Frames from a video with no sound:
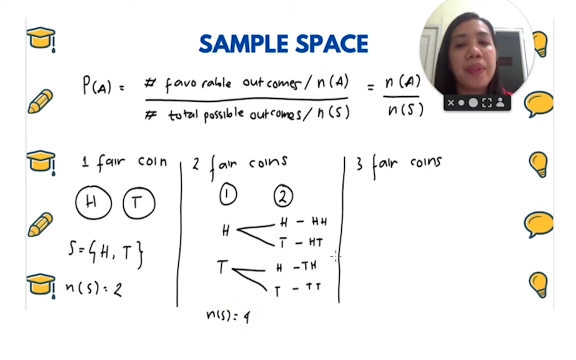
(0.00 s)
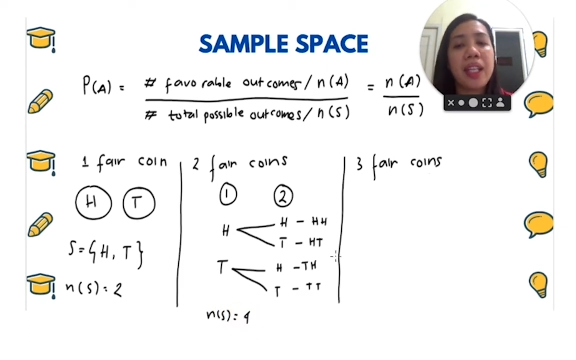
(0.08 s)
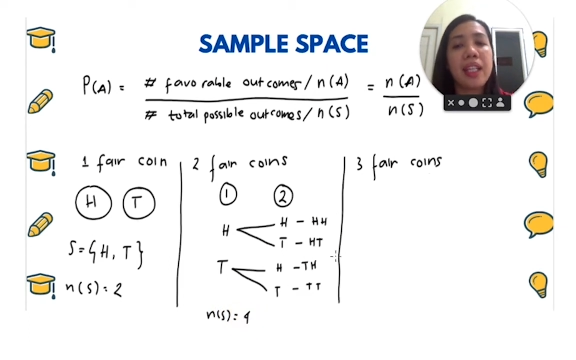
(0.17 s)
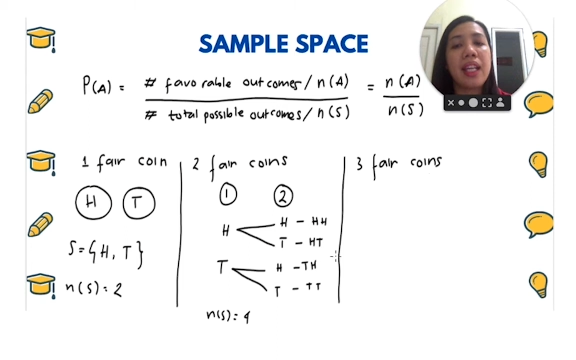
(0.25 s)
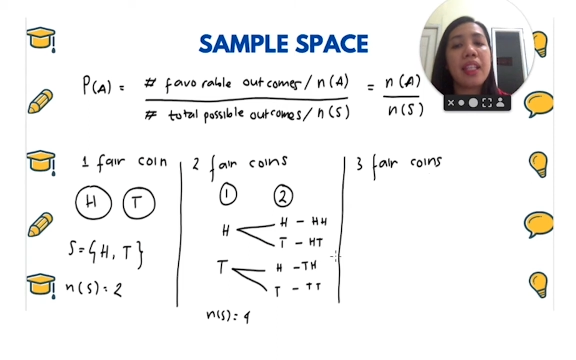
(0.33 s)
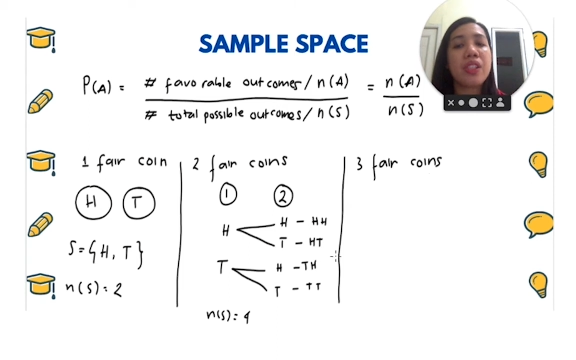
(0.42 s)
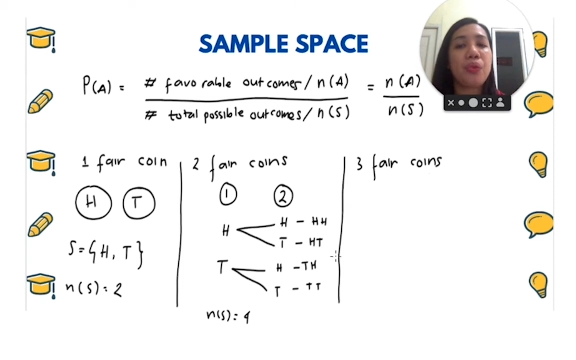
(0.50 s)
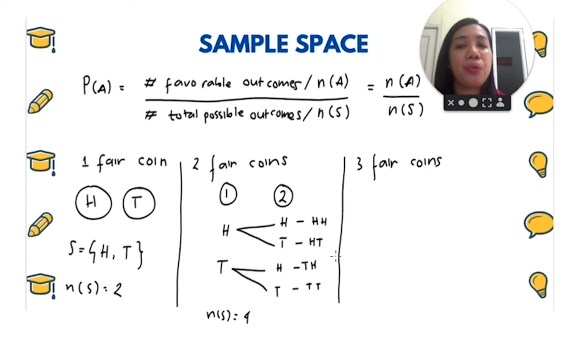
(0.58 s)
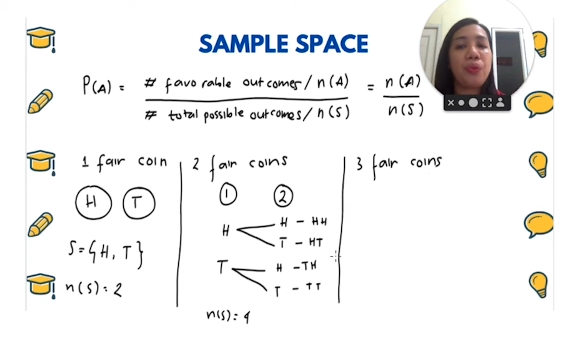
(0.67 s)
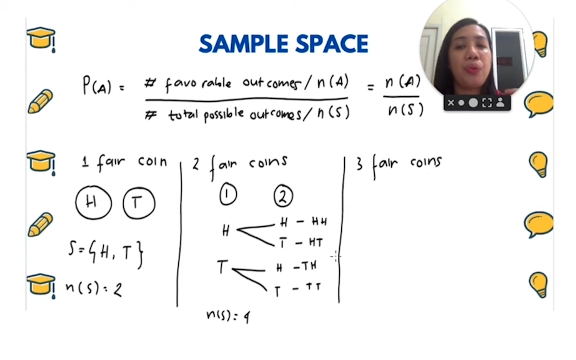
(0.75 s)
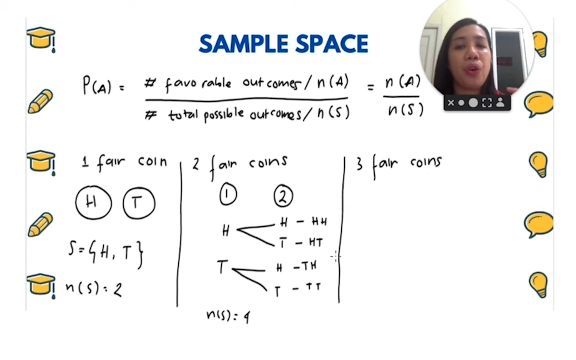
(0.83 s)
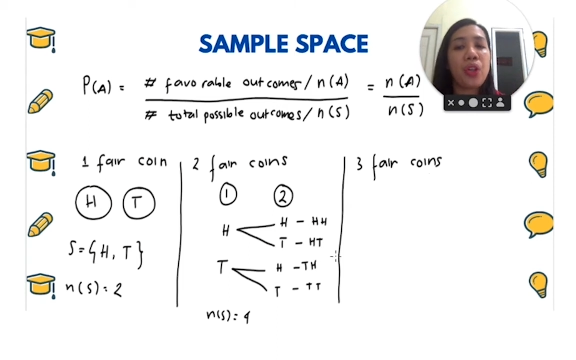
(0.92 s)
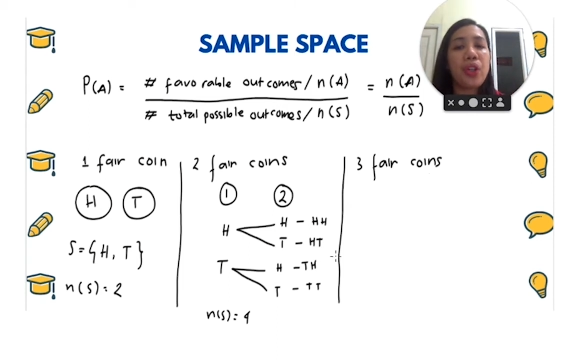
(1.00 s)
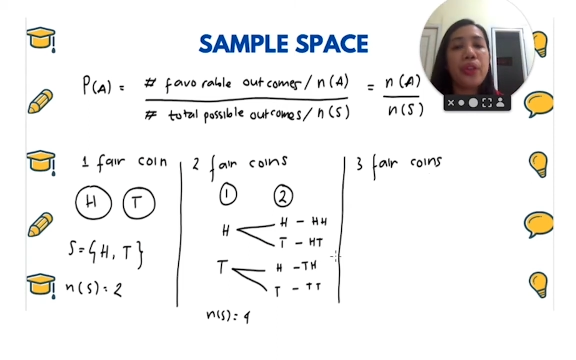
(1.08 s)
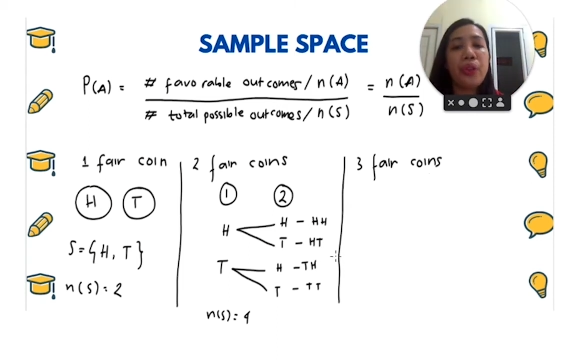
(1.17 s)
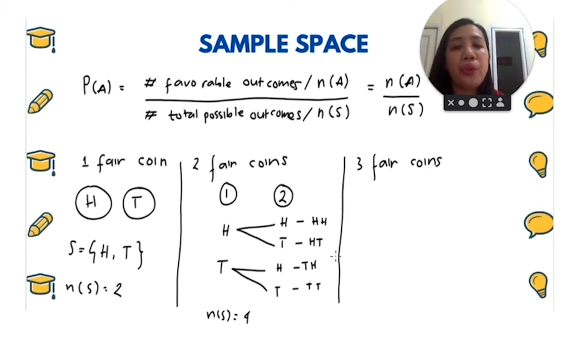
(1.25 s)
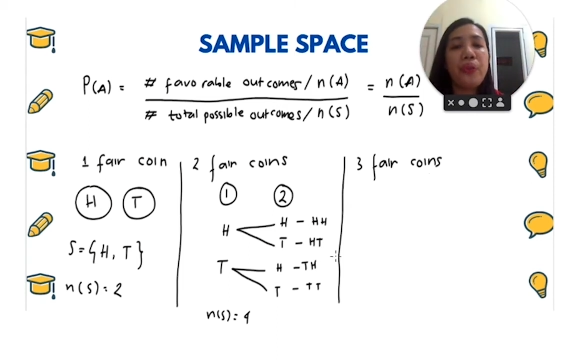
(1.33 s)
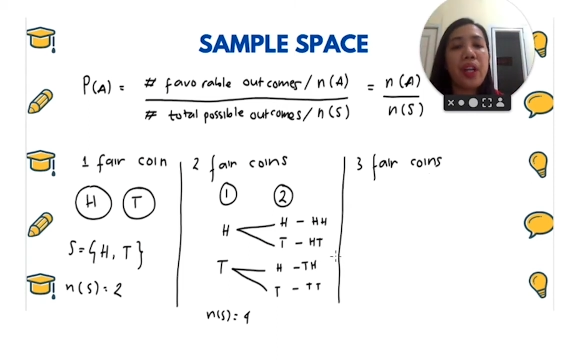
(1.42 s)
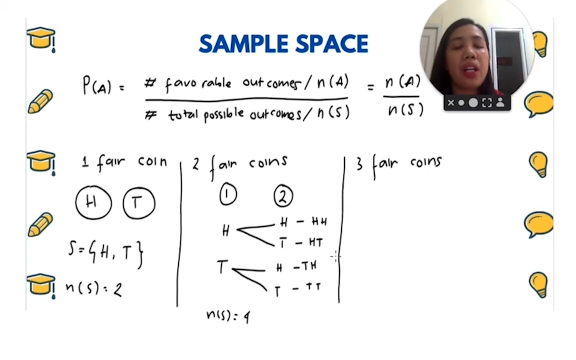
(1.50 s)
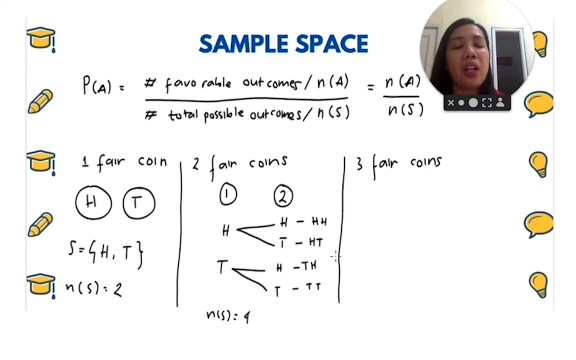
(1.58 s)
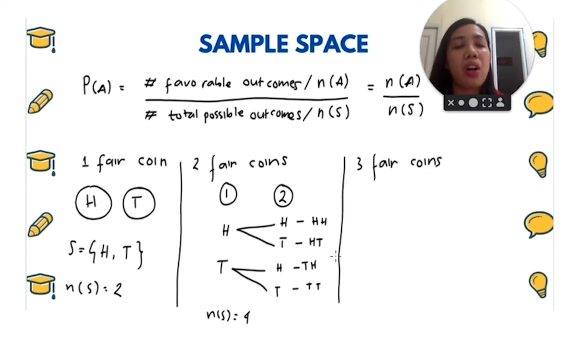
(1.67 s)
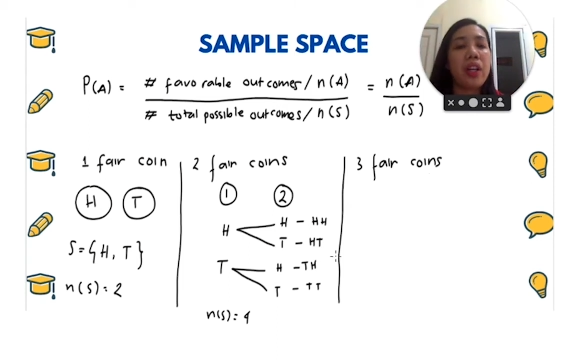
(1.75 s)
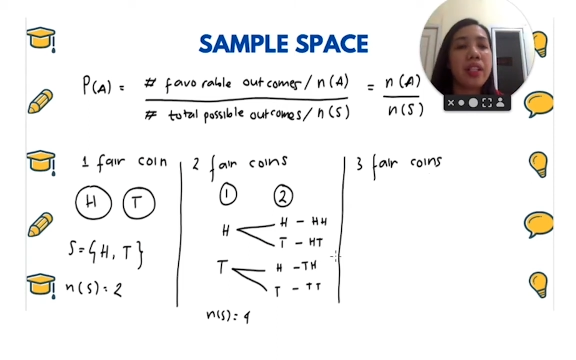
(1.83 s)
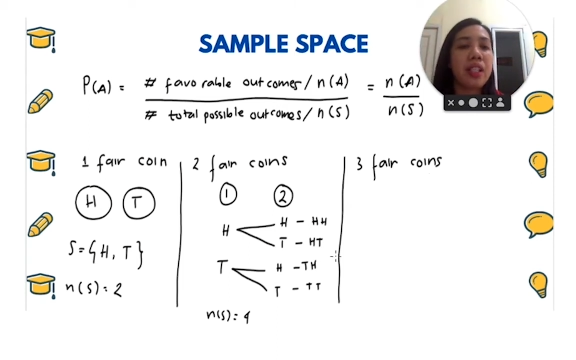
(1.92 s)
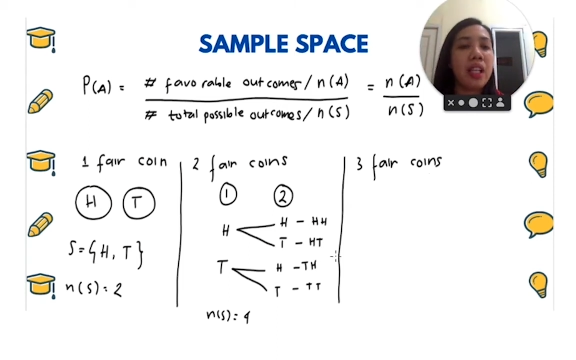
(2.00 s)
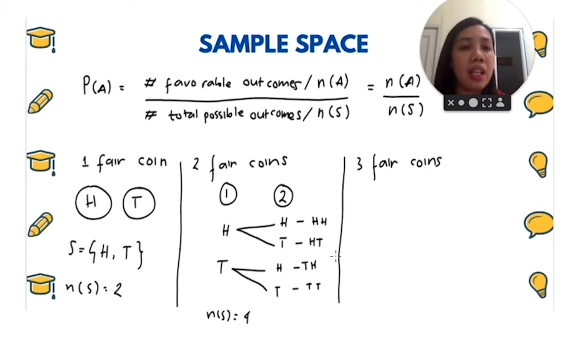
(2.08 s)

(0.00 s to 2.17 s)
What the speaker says: That is for two fair coins.